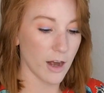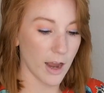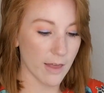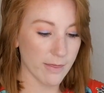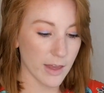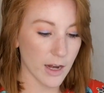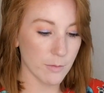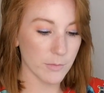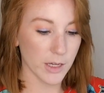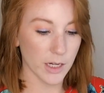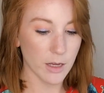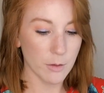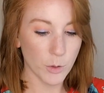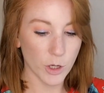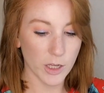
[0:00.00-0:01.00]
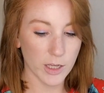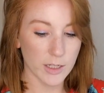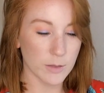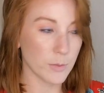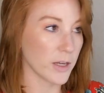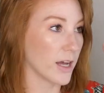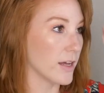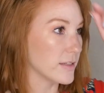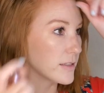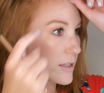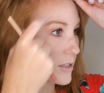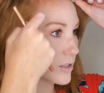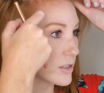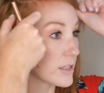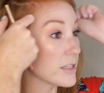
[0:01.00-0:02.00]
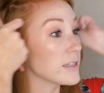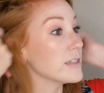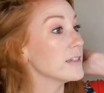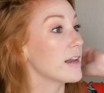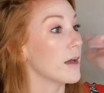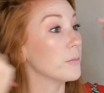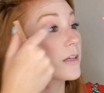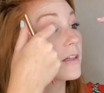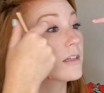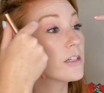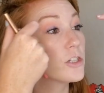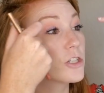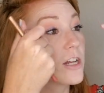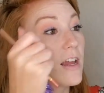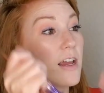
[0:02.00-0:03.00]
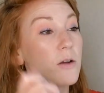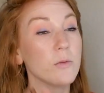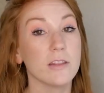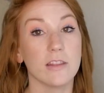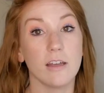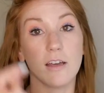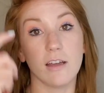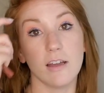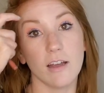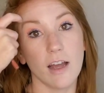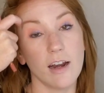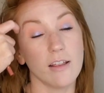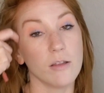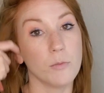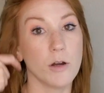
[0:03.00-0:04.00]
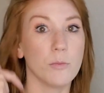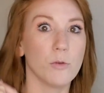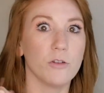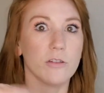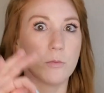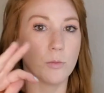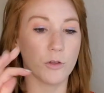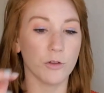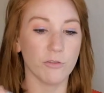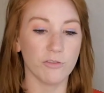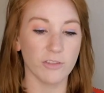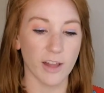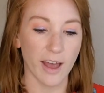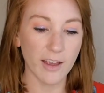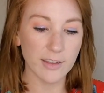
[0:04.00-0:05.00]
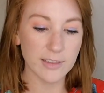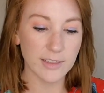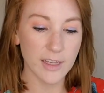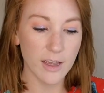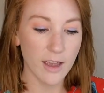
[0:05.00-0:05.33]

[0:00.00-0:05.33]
And then I'm gonna put, because there's this nebula shade with the kind of the purple and the blue flecks,